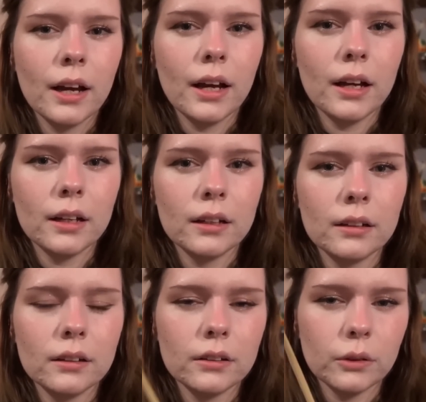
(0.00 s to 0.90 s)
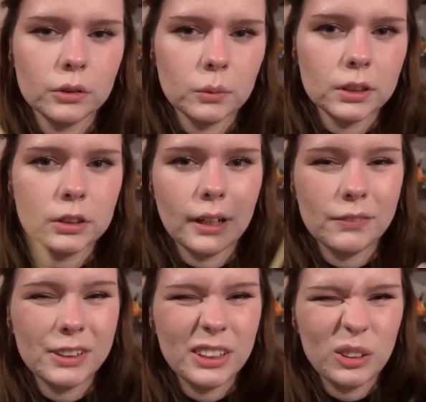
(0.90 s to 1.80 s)
And those ones have
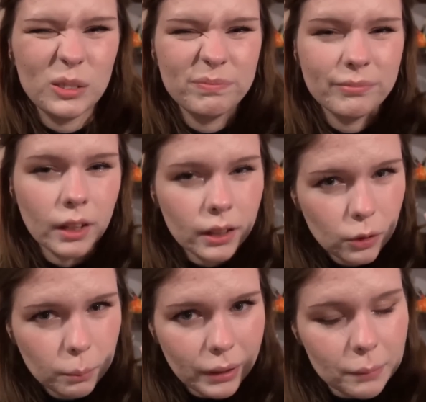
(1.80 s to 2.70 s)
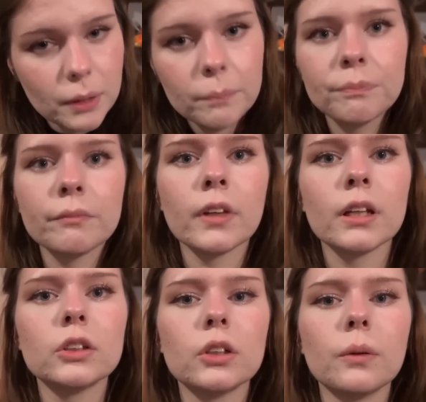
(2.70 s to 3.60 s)
a little baby.
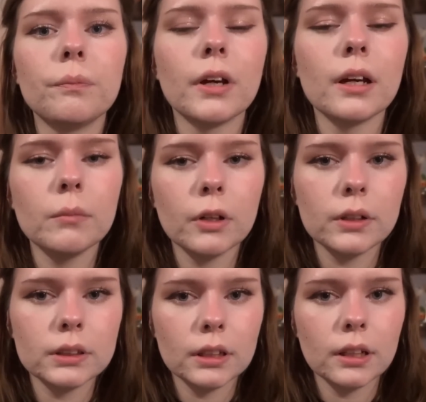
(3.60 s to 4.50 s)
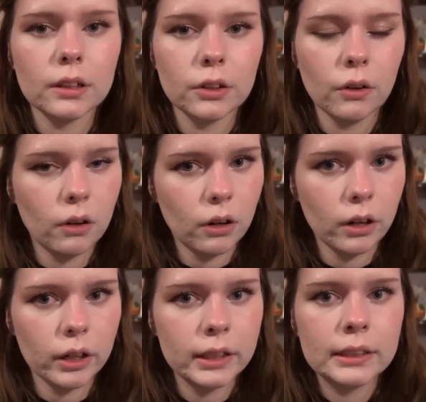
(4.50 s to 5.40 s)
So I am noticing that there
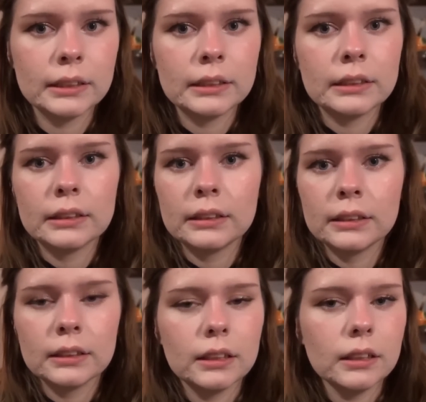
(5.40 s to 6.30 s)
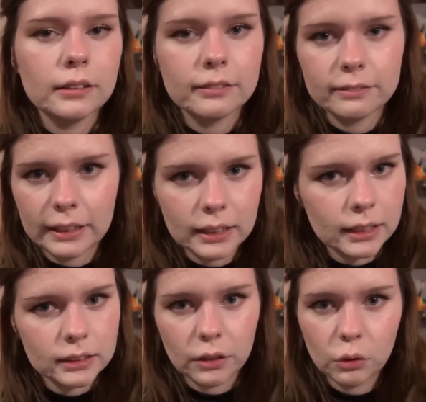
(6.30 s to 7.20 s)
are little
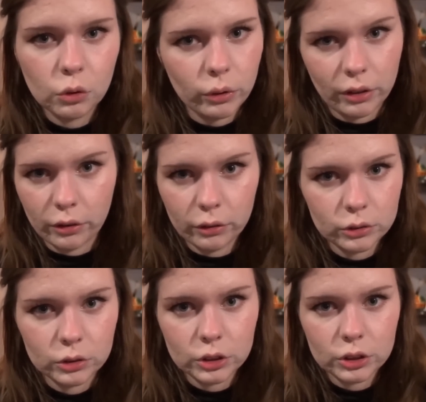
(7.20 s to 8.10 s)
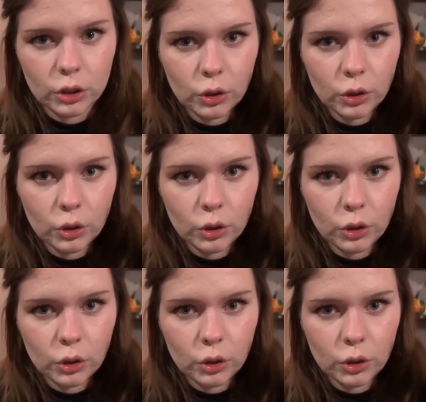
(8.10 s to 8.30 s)
fellas, little critters just